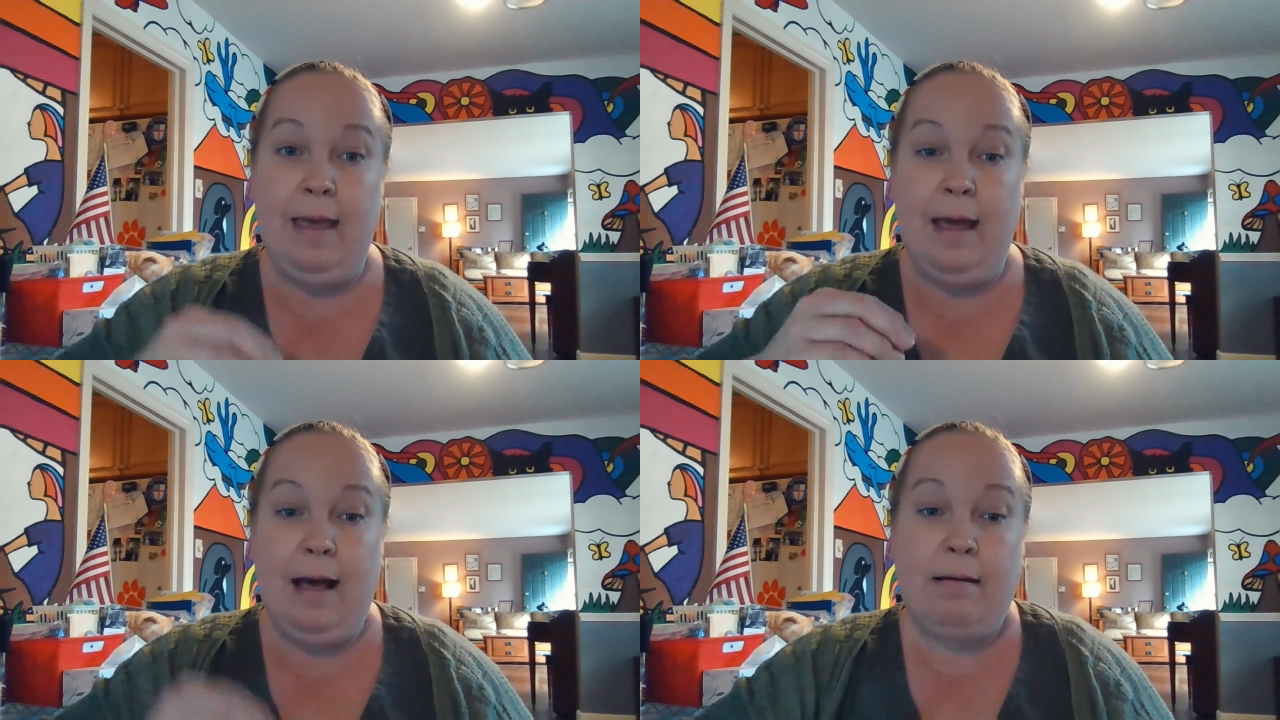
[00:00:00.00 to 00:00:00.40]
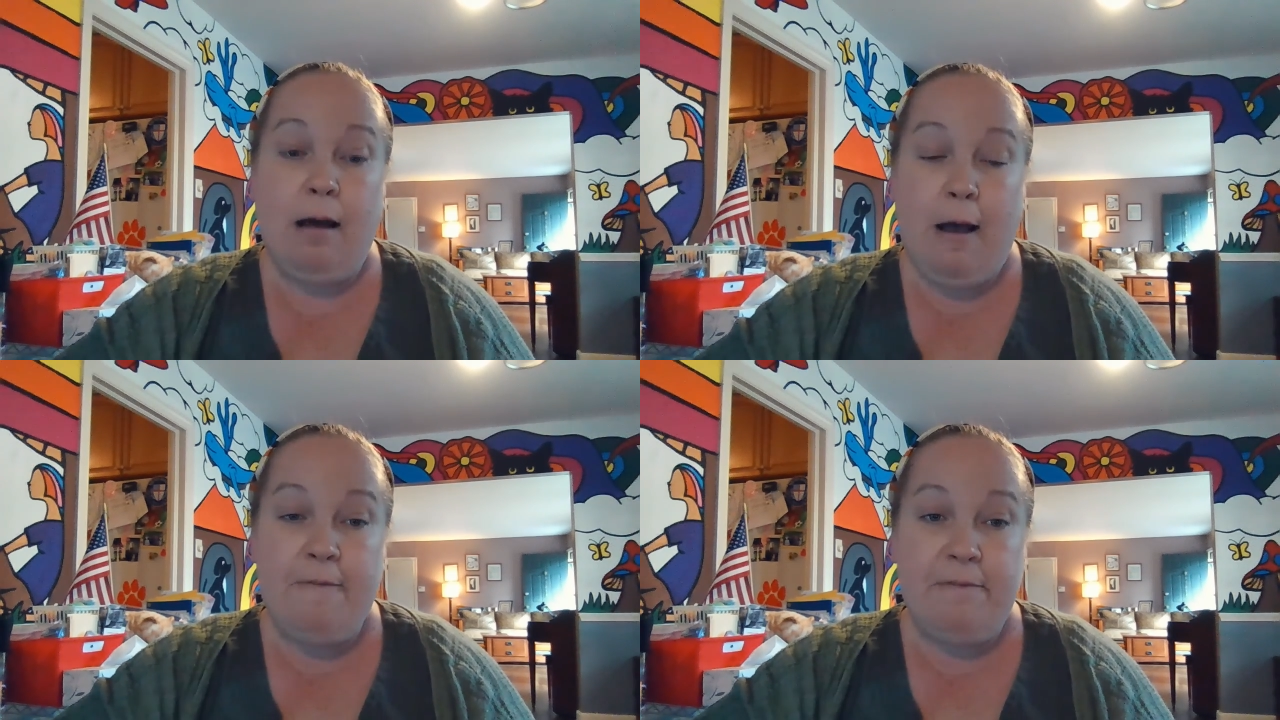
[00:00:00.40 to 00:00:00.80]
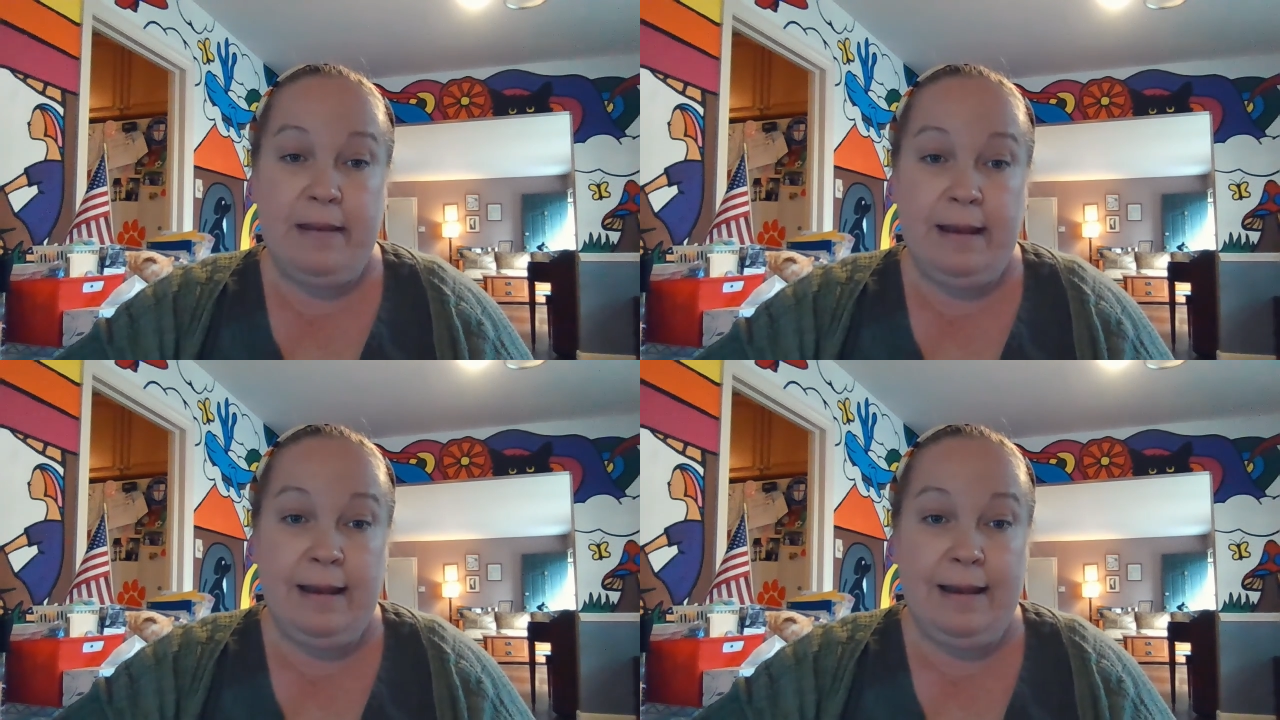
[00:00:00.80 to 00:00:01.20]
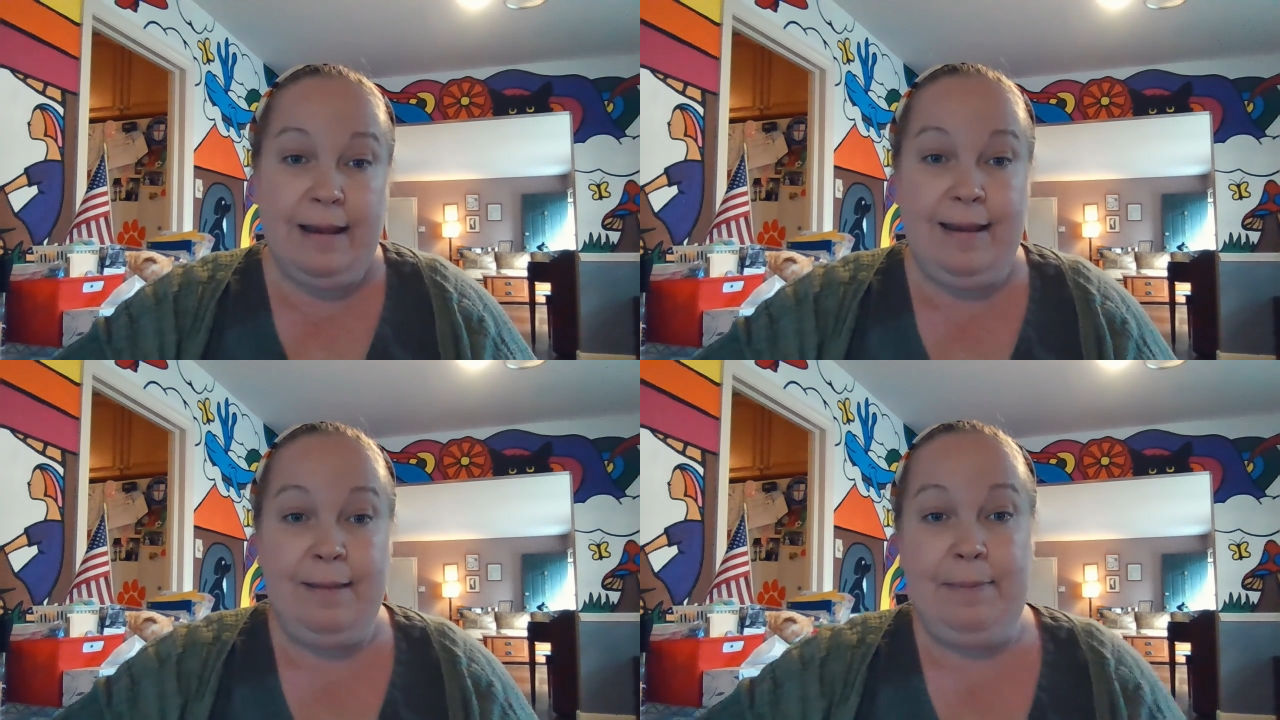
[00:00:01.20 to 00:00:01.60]
a confident,
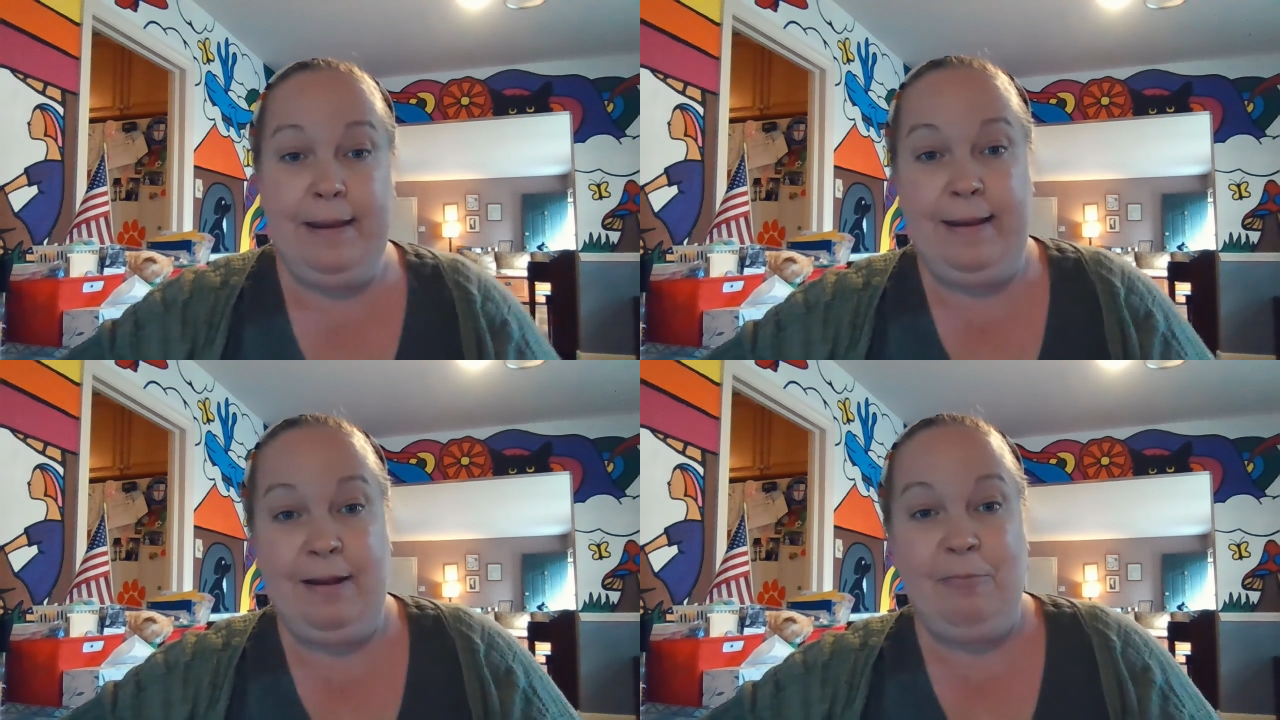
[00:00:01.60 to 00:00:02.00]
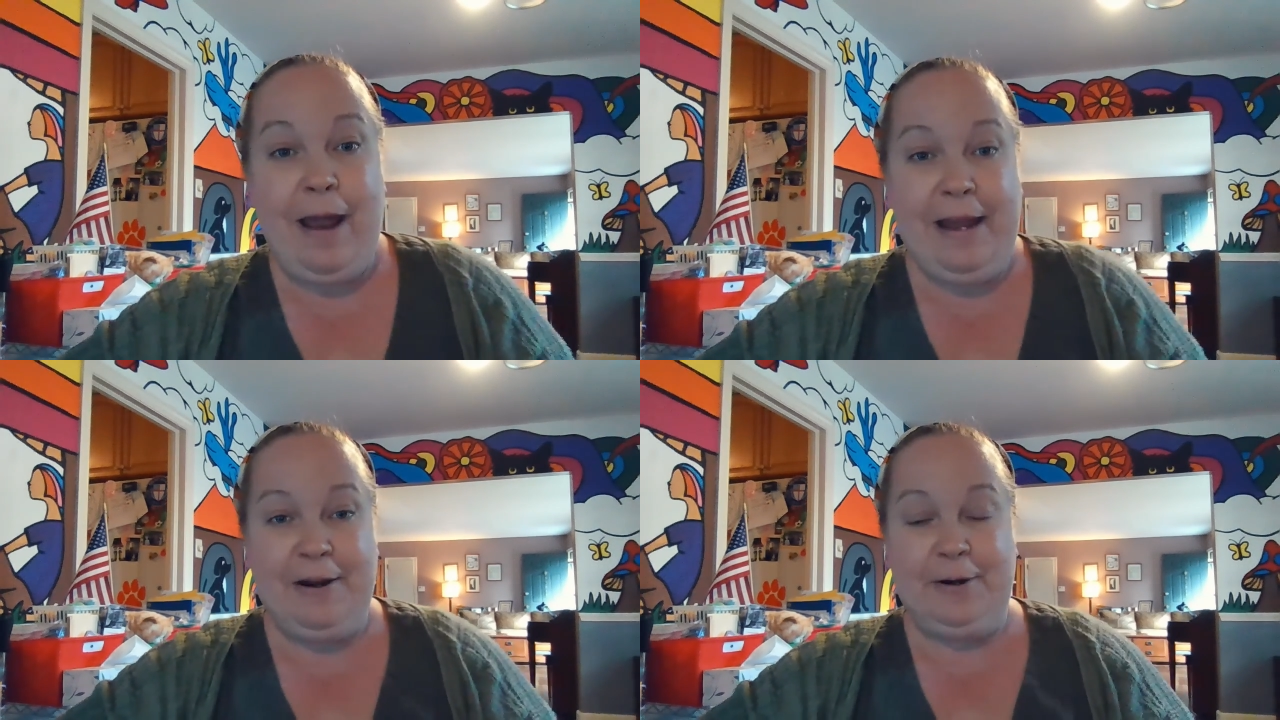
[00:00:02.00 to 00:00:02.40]
independent writer.